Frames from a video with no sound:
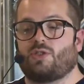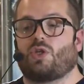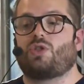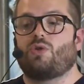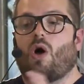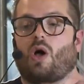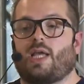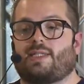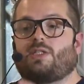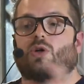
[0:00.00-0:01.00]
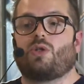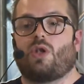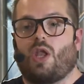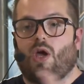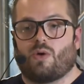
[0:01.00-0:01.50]
the two OS don't
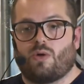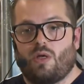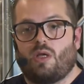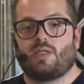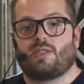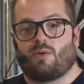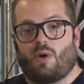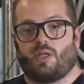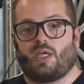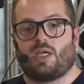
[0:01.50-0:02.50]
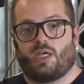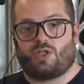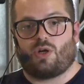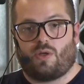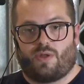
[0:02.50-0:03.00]
know they're running
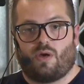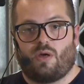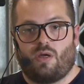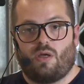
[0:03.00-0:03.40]
each other.